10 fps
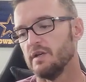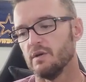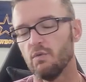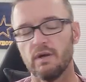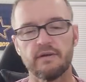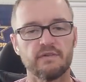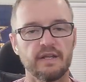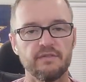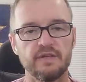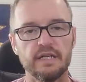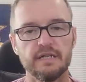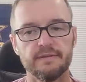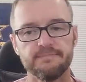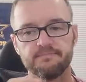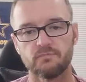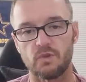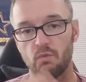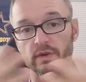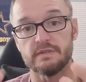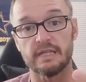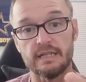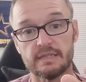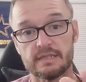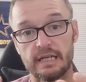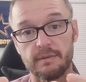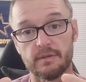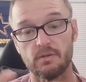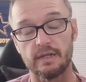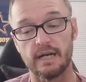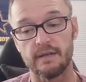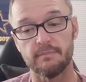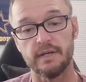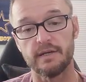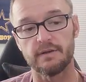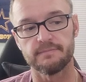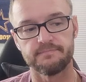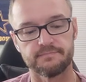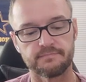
you know whatever they've done, we've stayed the same and only gotten better.